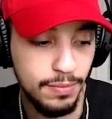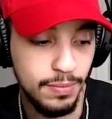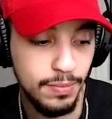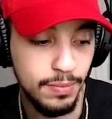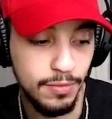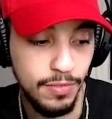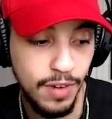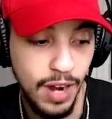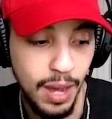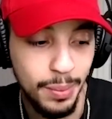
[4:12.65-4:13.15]

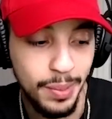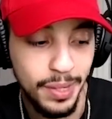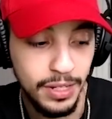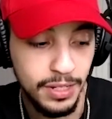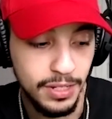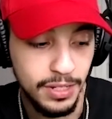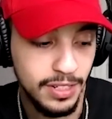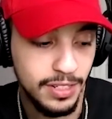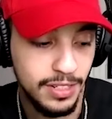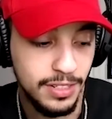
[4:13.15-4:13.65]

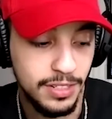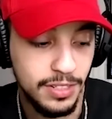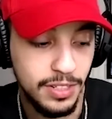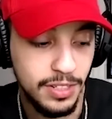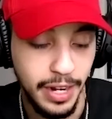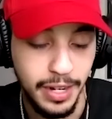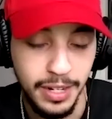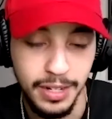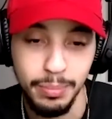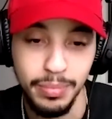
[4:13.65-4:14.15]
Robinhood
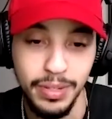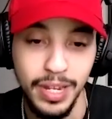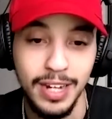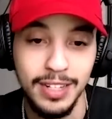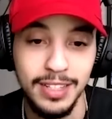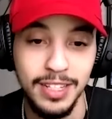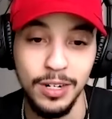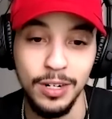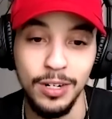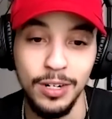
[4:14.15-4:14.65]
like
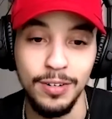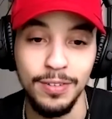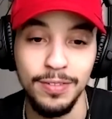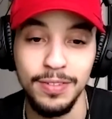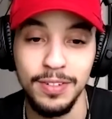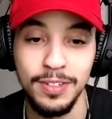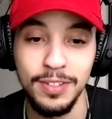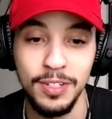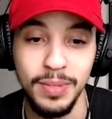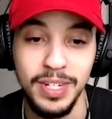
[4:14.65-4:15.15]
blocked it
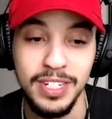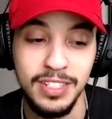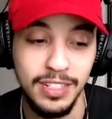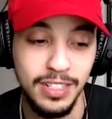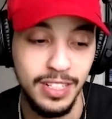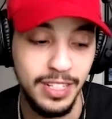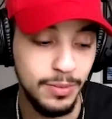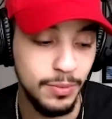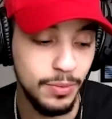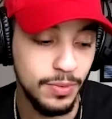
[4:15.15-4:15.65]
off. So
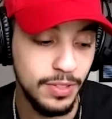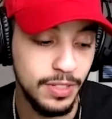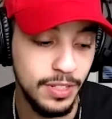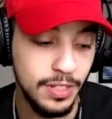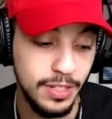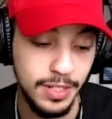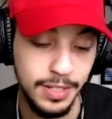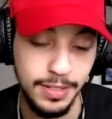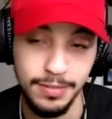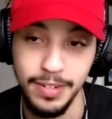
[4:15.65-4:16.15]
basically
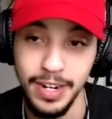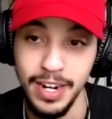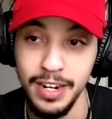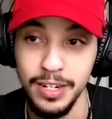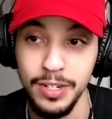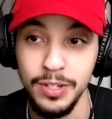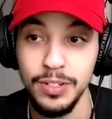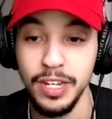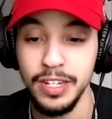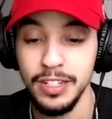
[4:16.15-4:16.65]
the
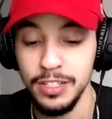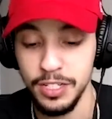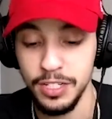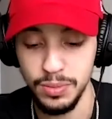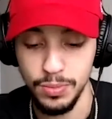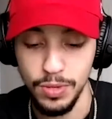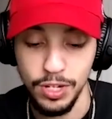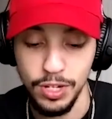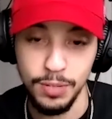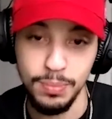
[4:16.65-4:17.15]
Reddit, like the
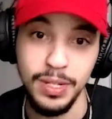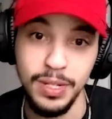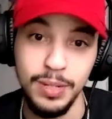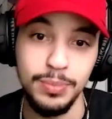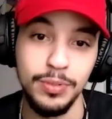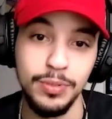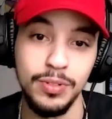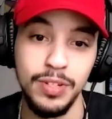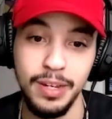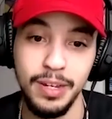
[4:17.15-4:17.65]
smaller
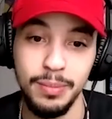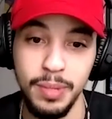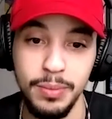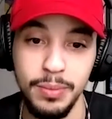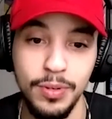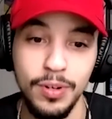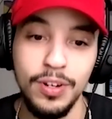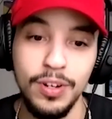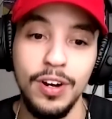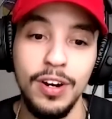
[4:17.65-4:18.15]
people, like
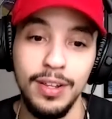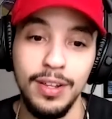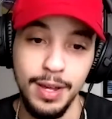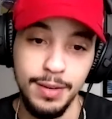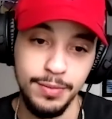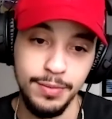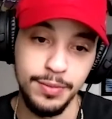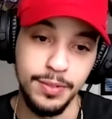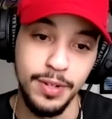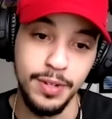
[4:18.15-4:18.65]
people on our
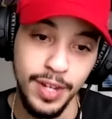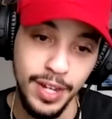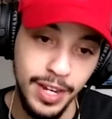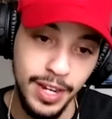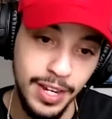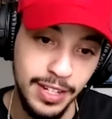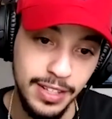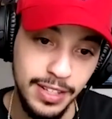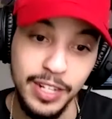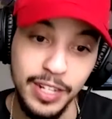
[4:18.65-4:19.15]
level,
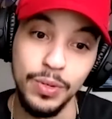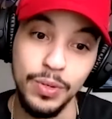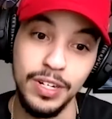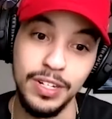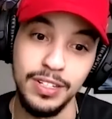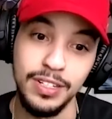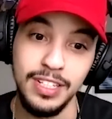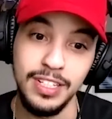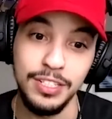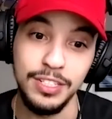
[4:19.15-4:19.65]
did
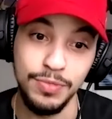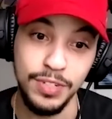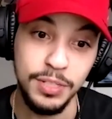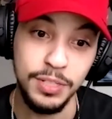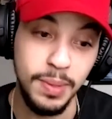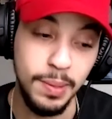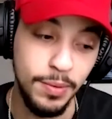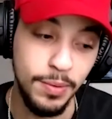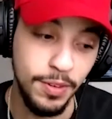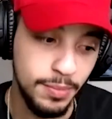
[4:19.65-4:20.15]
what these rich
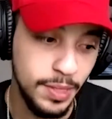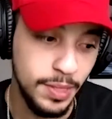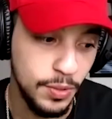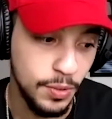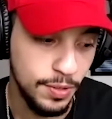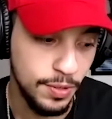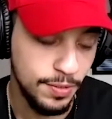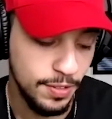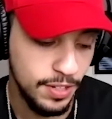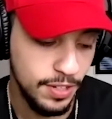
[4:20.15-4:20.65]
people have been
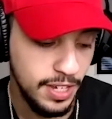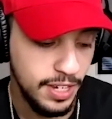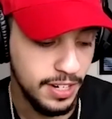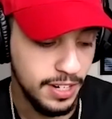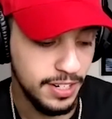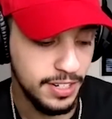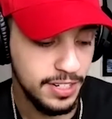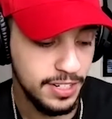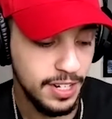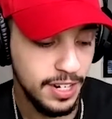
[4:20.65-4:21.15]
doing for
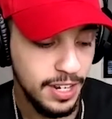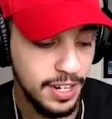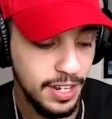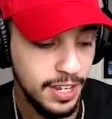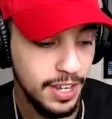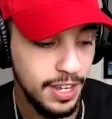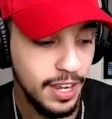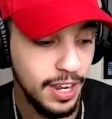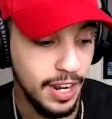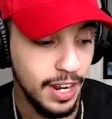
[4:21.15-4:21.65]
years.
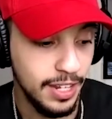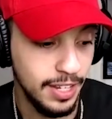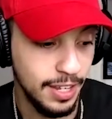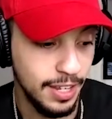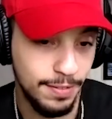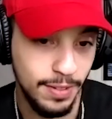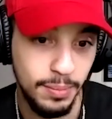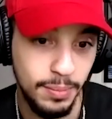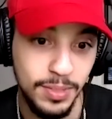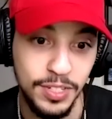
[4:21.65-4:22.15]
And they
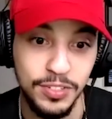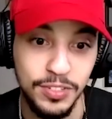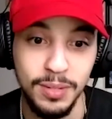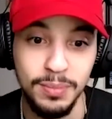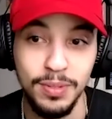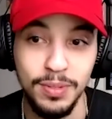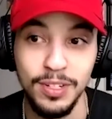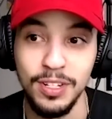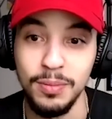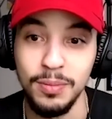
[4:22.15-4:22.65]
flipped the
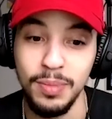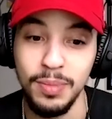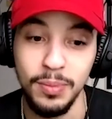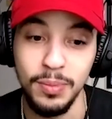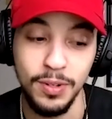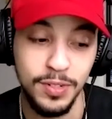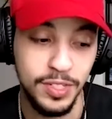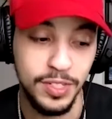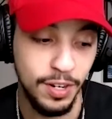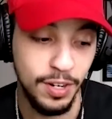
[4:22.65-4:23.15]
script on them. People
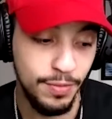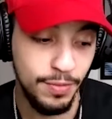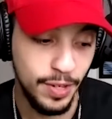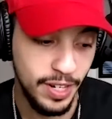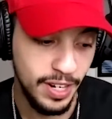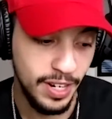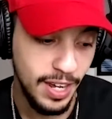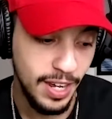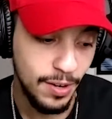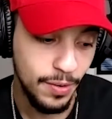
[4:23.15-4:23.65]
start
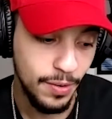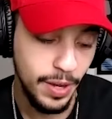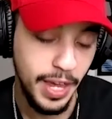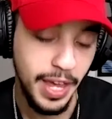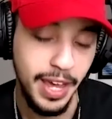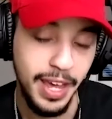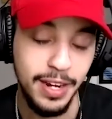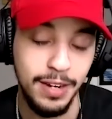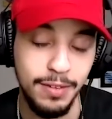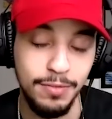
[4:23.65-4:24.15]
freaking out,
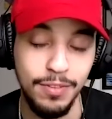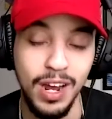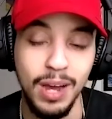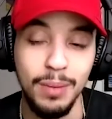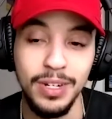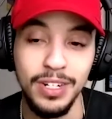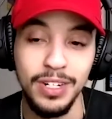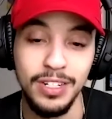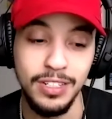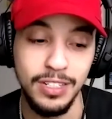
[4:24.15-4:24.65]
and
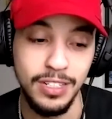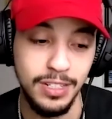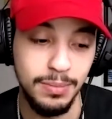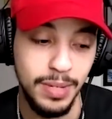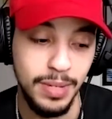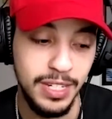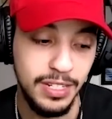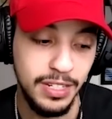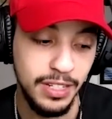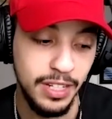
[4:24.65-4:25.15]
Robinhood
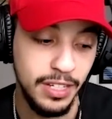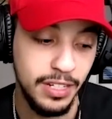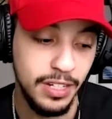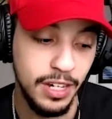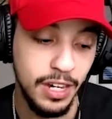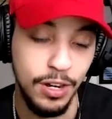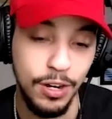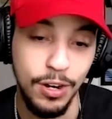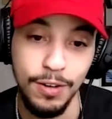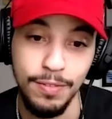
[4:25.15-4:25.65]
basically
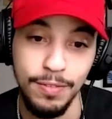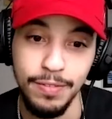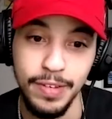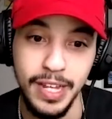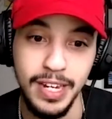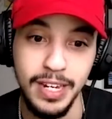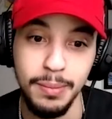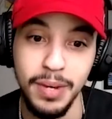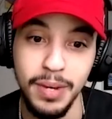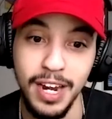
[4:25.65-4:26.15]
cut off
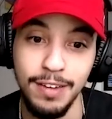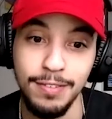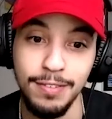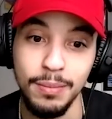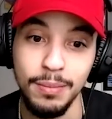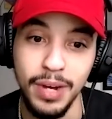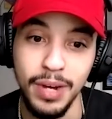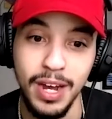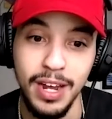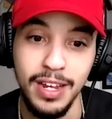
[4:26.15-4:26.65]
anybody
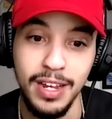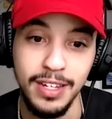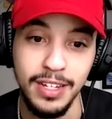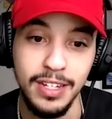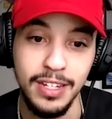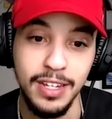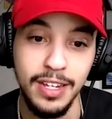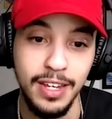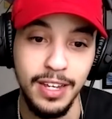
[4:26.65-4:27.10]
from buying it,